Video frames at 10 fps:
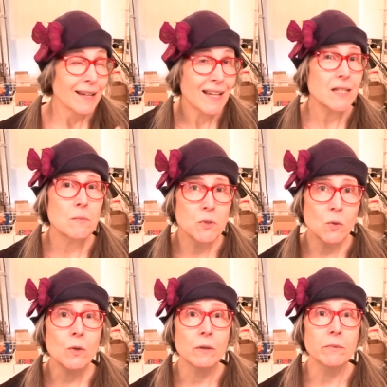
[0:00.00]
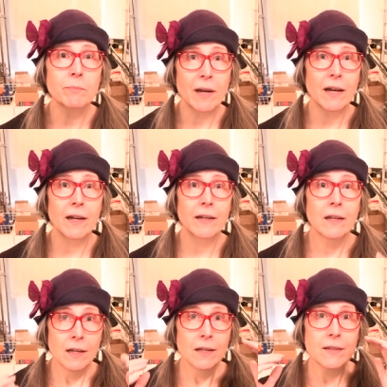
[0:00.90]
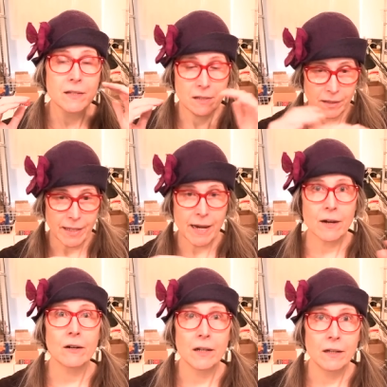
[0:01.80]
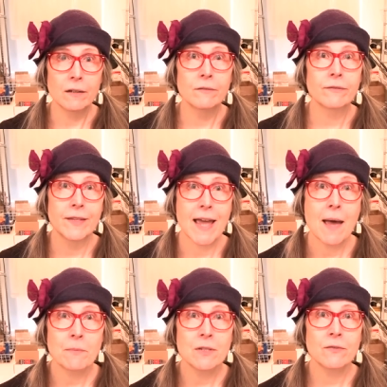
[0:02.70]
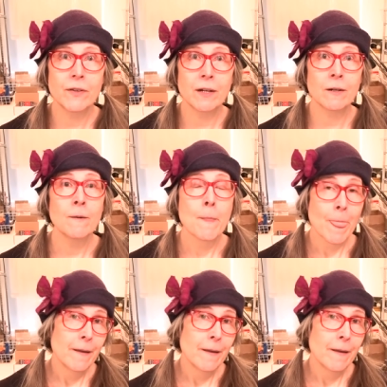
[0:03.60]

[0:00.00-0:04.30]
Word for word: gets absorbed by this layer of the atmosphere.